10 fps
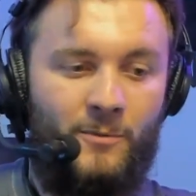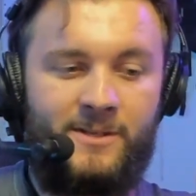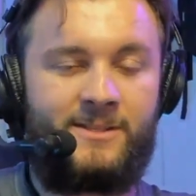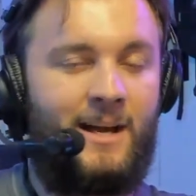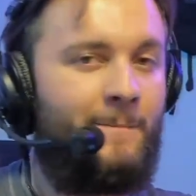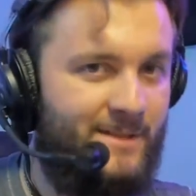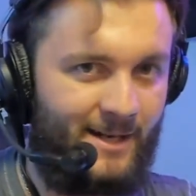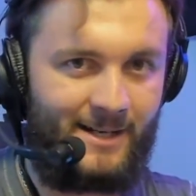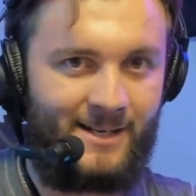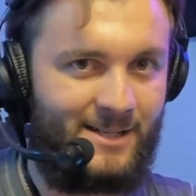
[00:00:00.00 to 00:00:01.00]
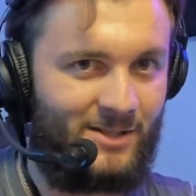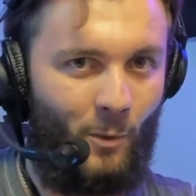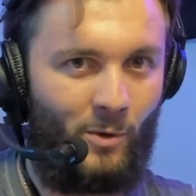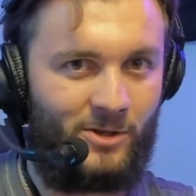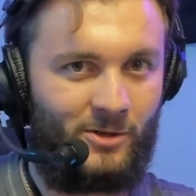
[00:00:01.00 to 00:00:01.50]
the subs that it needs in
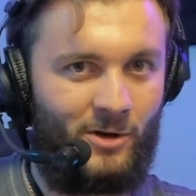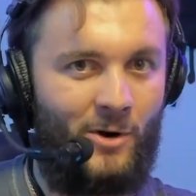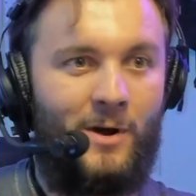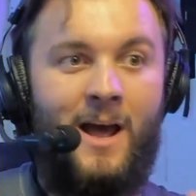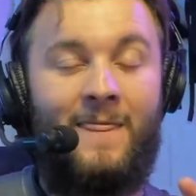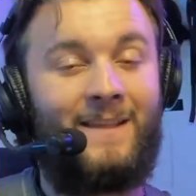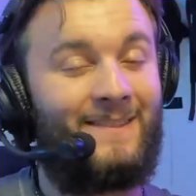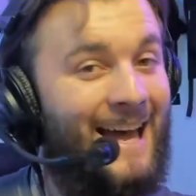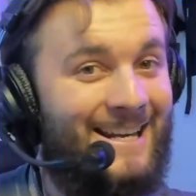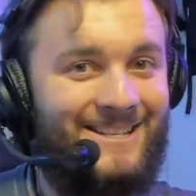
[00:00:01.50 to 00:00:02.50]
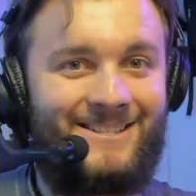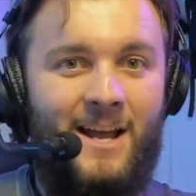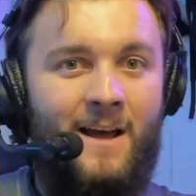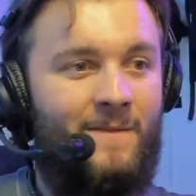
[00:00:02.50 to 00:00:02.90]
order to grow, the likes,